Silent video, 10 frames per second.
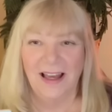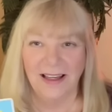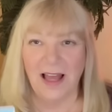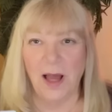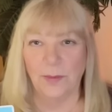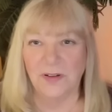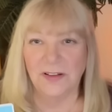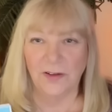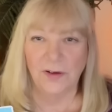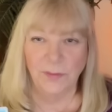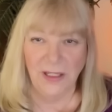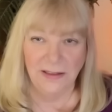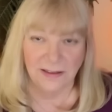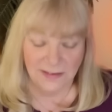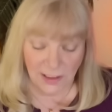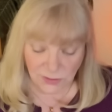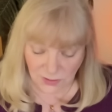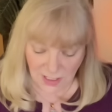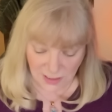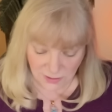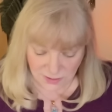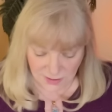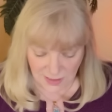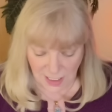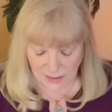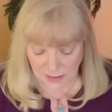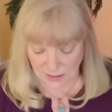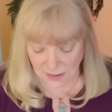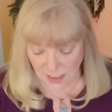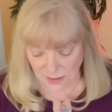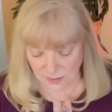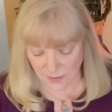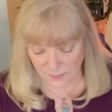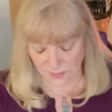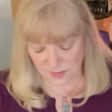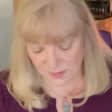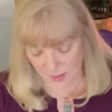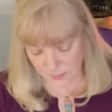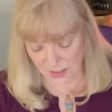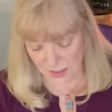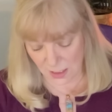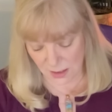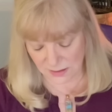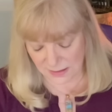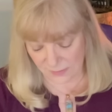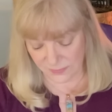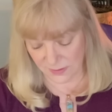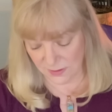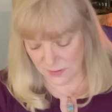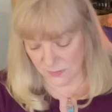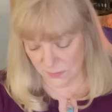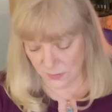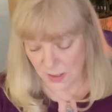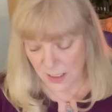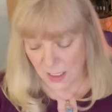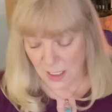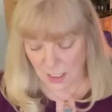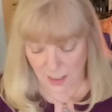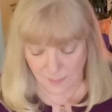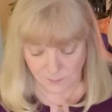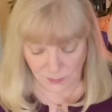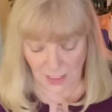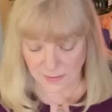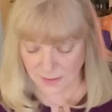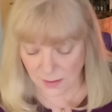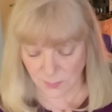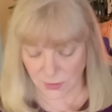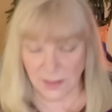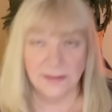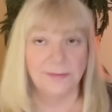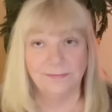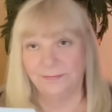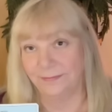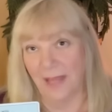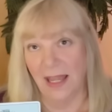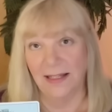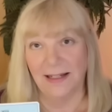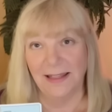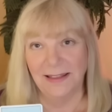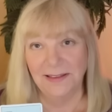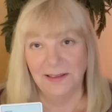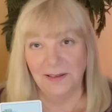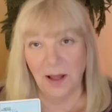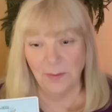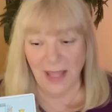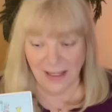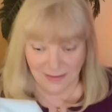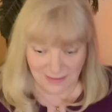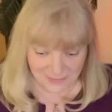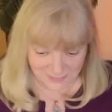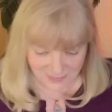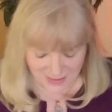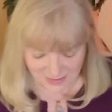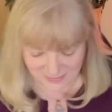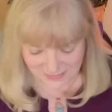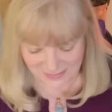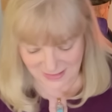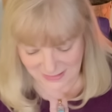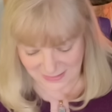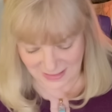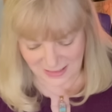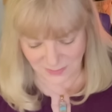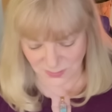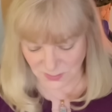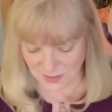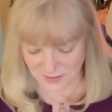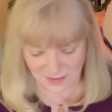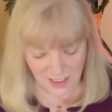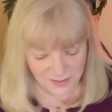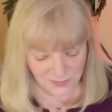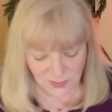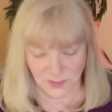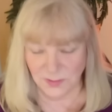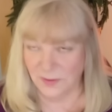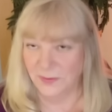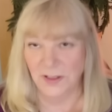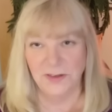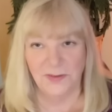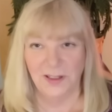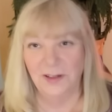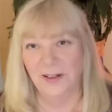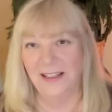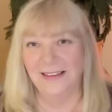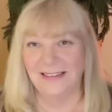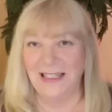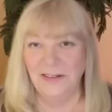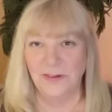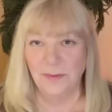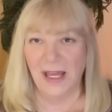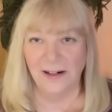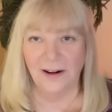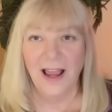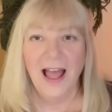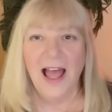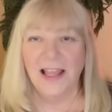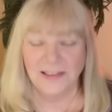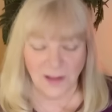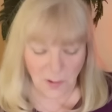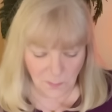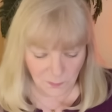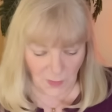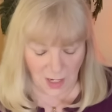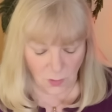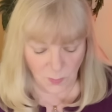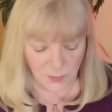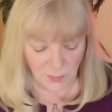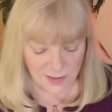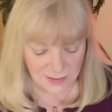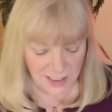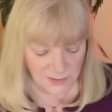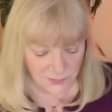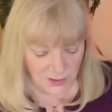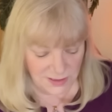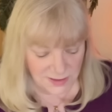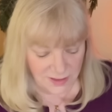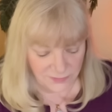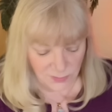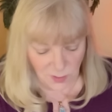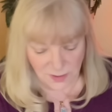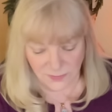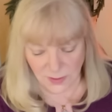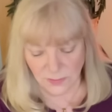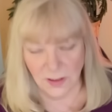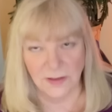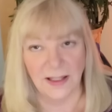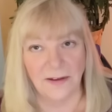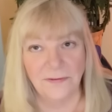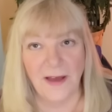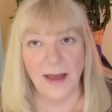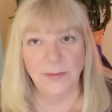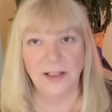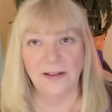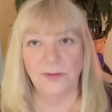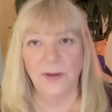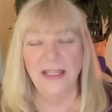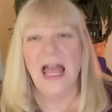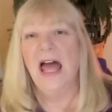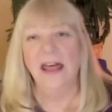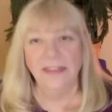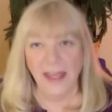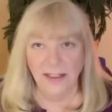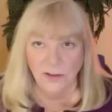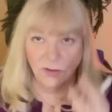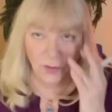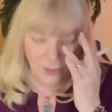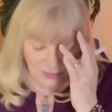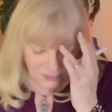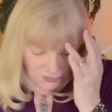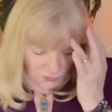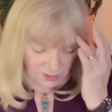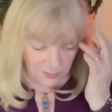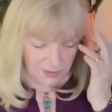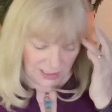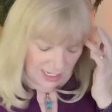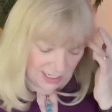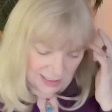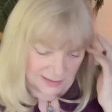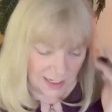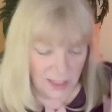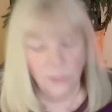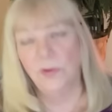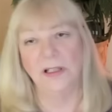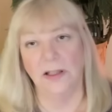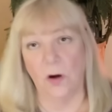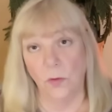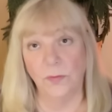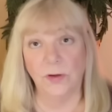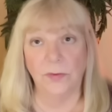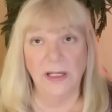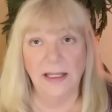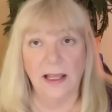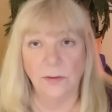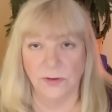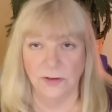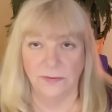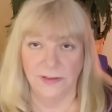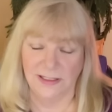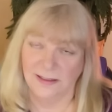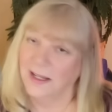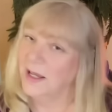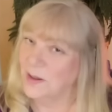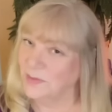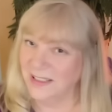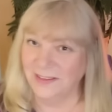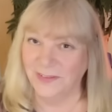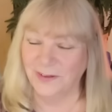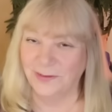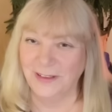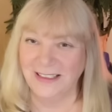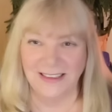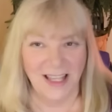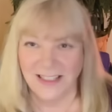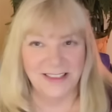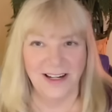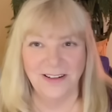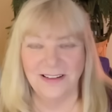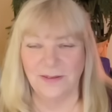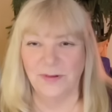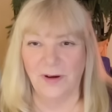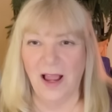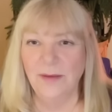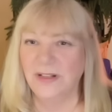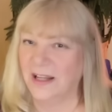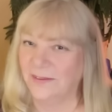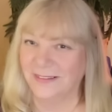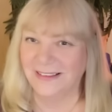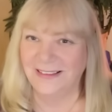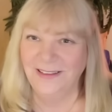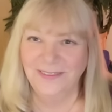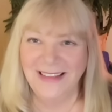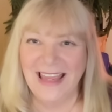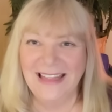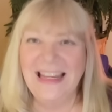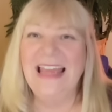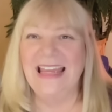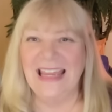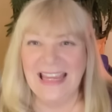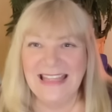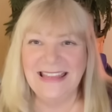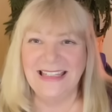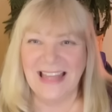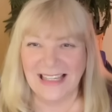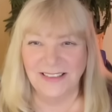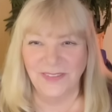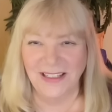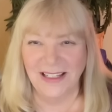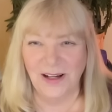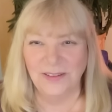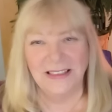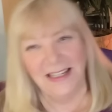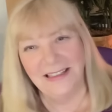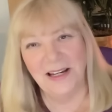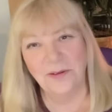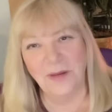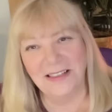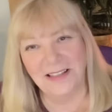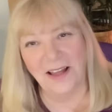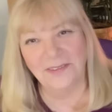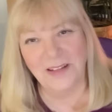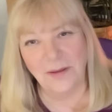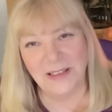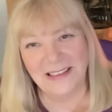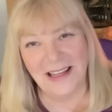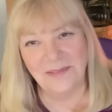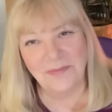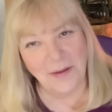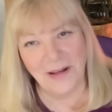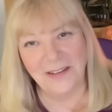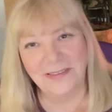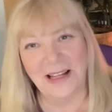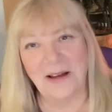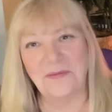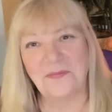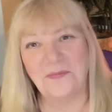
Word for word: Cups being the central energy. That indicates you have something definitely to um, celebrate. And this is not bad either. And seeing the Eight of Swords and Nine of Swords reversed for you is even better. So I hope it resonates for each and every one of you. Looks like a fabulous week. Thank you so much for joining me, and I really hope the reading helped you. If it did, please feel free to like, share, and subscribe, and I will see you again in the next video. Take care, much love, namaste, bye-bye for now.